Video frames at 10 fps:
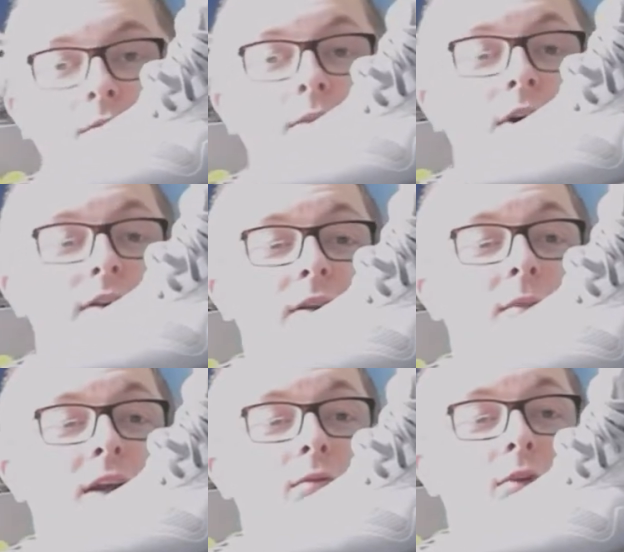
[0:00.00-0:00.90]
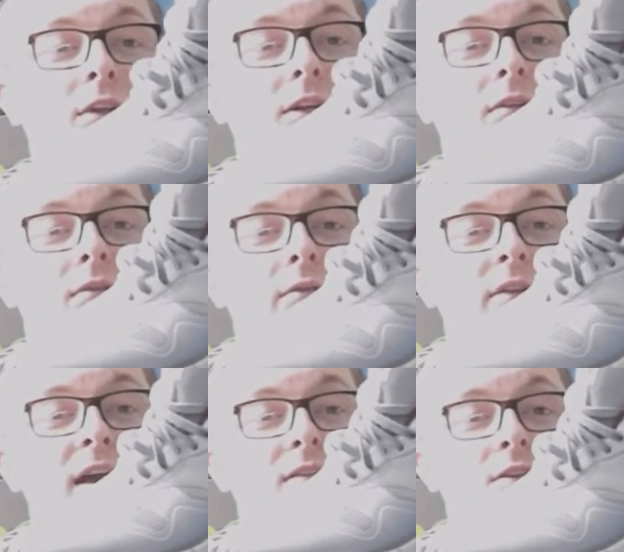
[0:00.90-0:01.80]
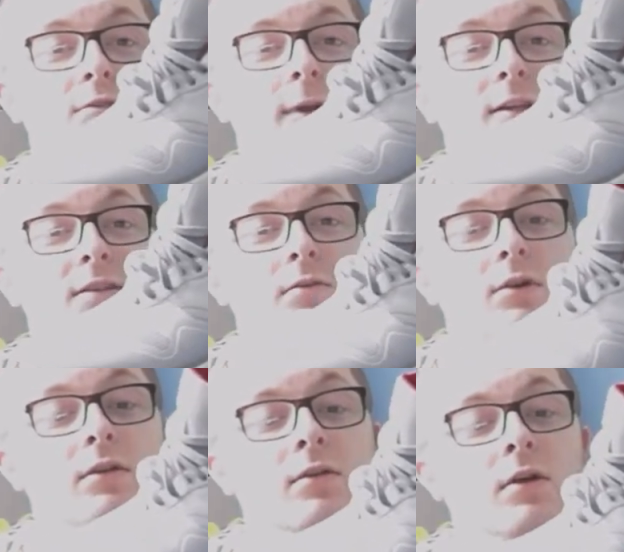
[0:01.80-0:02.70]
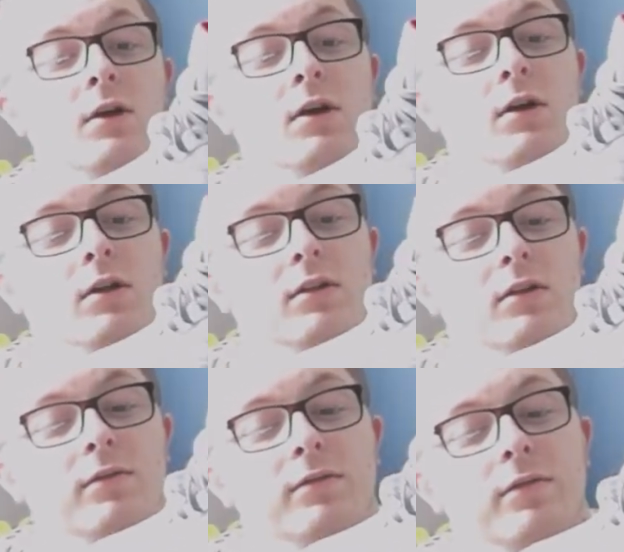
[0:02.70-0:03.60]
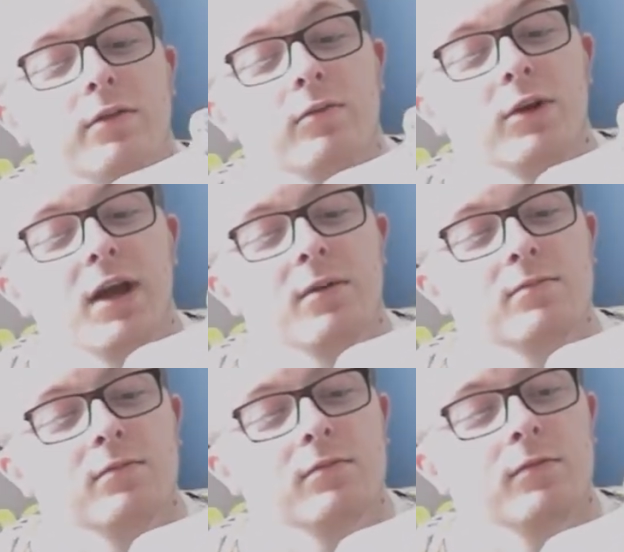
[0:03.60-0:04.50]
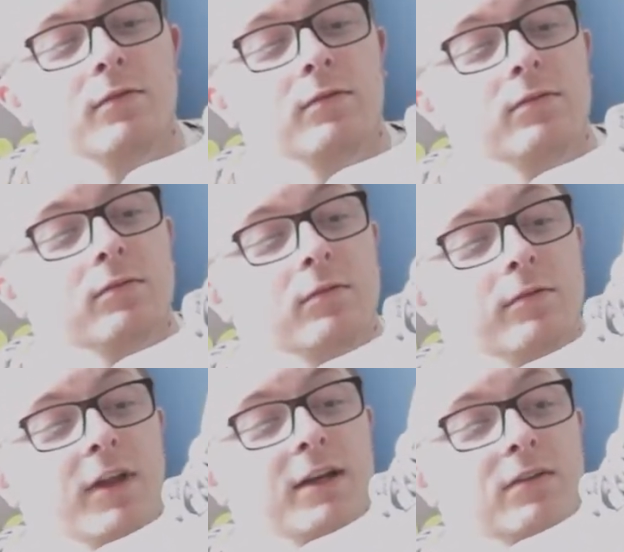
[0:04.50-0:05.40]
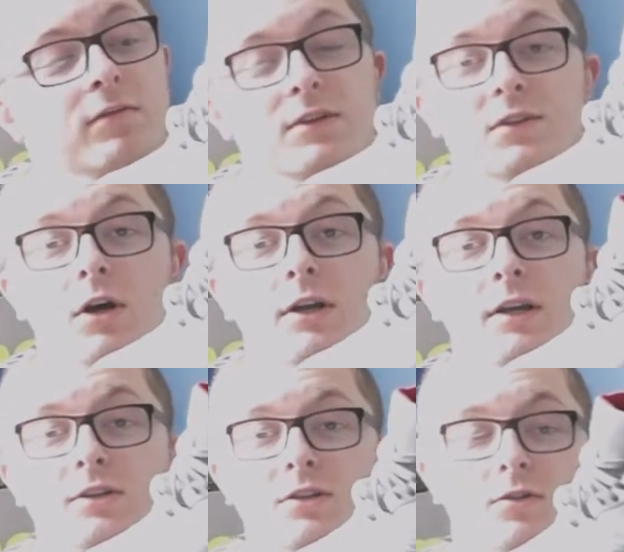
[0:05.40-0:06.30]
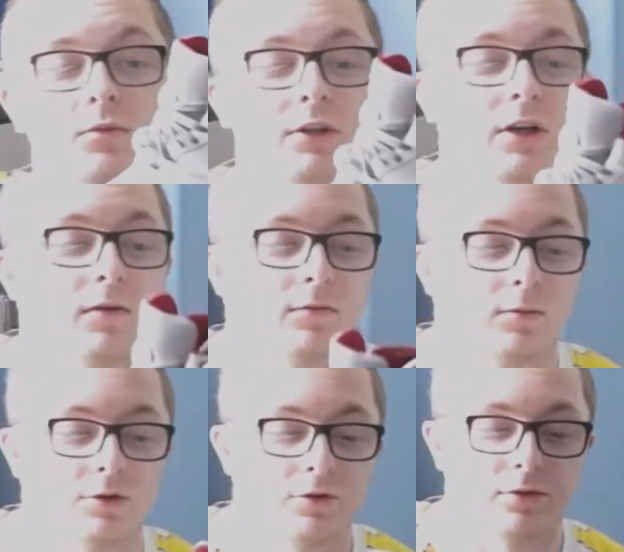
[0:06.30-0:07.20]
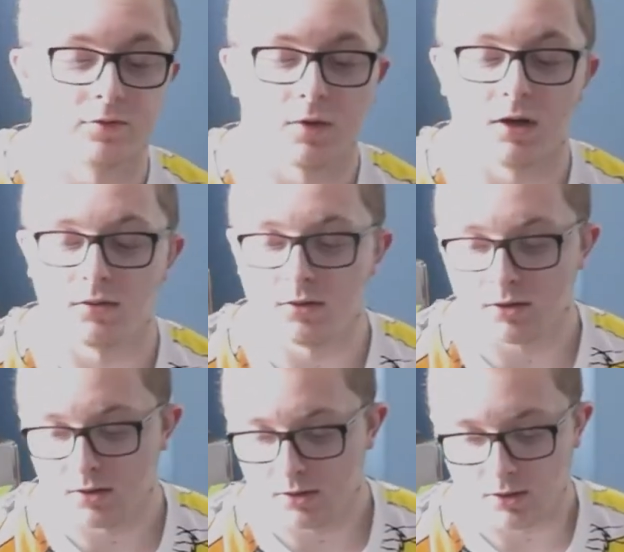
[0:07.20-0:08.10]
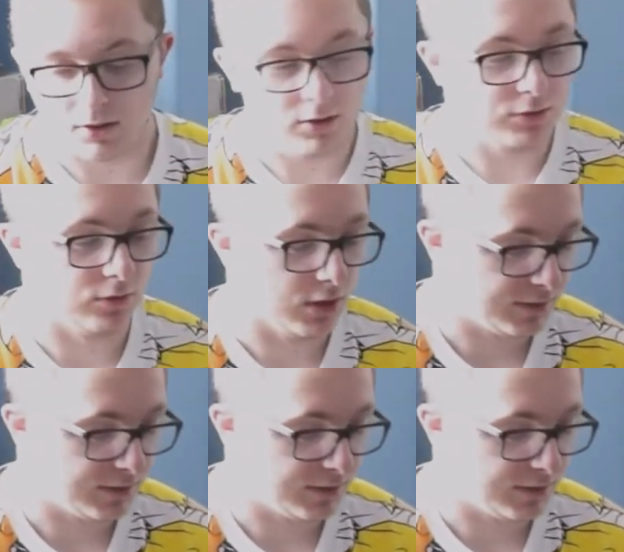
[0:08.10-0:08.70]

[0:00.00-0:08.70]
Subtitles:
but they made it really fancy schmancy with the 3M reflectiveness on it, and it's just a really comfortable shoe as well. So on